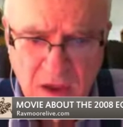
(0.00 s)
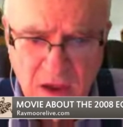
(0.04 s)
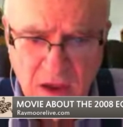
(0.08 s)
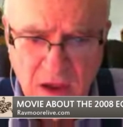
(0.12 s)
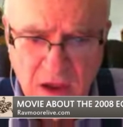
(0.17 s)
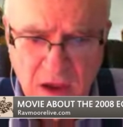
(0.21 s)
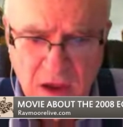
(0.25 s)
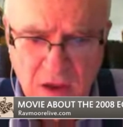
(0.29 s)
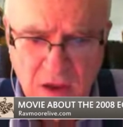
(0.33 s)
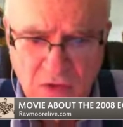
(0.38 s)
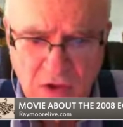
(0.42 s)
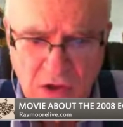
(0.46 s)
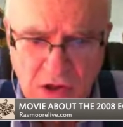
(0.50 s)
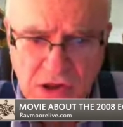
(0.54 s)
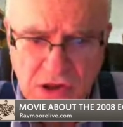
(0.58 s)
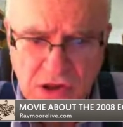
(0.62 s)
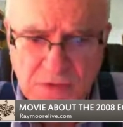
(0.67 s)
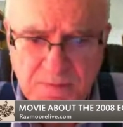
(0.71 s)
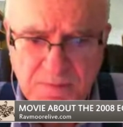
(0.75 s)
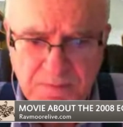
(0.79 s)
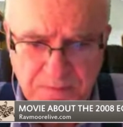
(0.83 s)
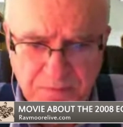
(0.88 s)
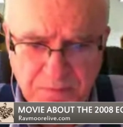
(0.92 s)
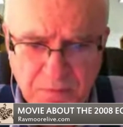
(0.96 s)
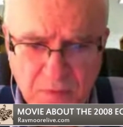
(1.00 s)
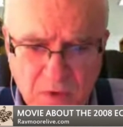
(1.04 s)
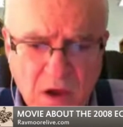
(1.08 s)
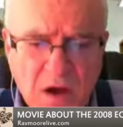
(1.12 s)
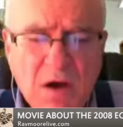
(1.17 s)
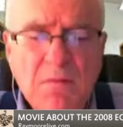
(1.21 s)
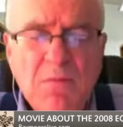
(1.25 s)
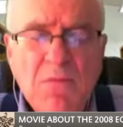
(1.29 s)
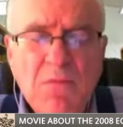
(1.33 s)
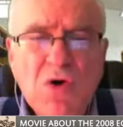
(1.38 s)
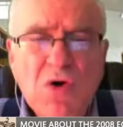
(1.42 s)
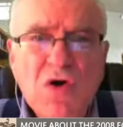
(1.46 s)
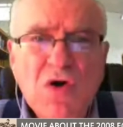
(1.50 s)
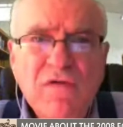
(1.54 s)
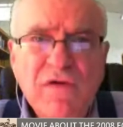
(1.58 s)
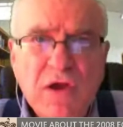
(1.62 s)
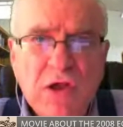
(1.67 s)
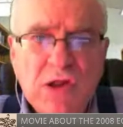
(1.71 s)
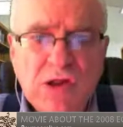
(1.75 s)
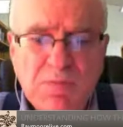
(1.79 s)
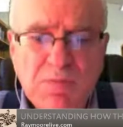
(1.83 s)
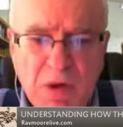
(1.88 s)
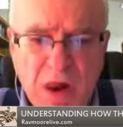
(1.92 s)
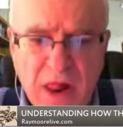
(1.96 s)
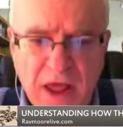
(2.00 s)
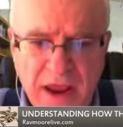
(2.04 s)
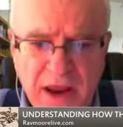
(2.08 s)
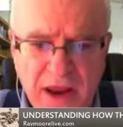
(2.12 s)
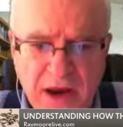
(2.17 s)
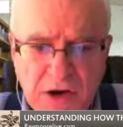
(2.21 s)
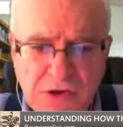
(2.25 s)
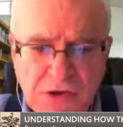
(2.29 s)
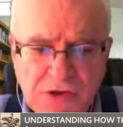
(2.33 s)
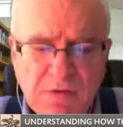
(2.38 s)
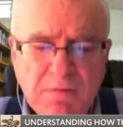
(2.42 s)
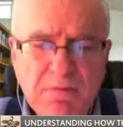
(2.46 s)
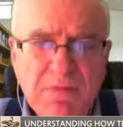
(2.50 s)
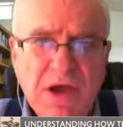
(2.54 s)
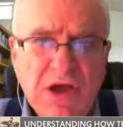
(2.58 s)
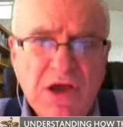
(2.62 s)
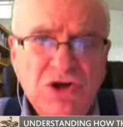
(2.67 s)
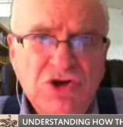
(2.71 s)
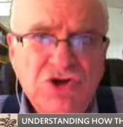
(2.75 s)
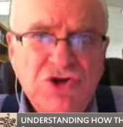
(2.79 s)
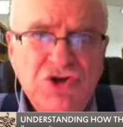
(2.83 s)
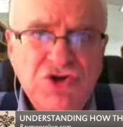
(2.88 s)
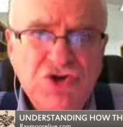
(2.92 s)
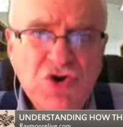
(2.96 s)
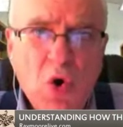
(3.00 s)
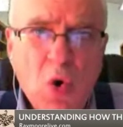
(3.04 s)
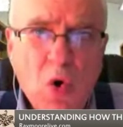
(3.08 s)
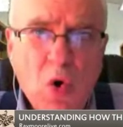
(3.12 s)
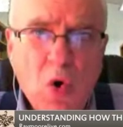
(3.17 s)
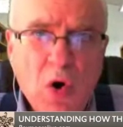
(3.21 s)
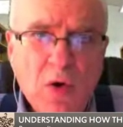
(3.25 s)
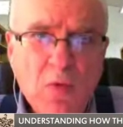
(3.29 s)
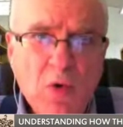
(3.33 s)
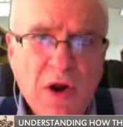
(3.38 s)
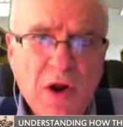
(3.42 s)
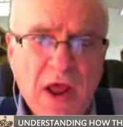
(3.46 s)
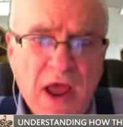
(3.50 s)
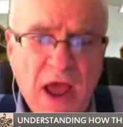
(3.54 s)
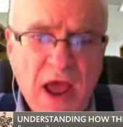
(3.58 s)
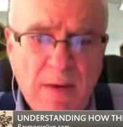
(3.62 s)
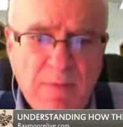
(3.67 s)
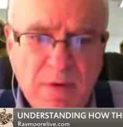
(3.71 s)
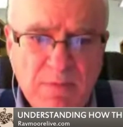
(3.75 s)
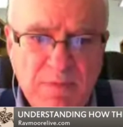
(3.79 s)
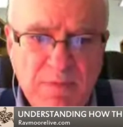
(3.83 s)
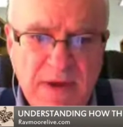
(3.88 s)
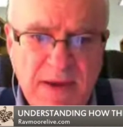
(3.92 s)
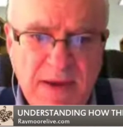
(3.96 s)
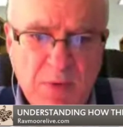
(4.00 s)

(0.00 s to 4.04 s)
And this movie explains The Big Short, what happened.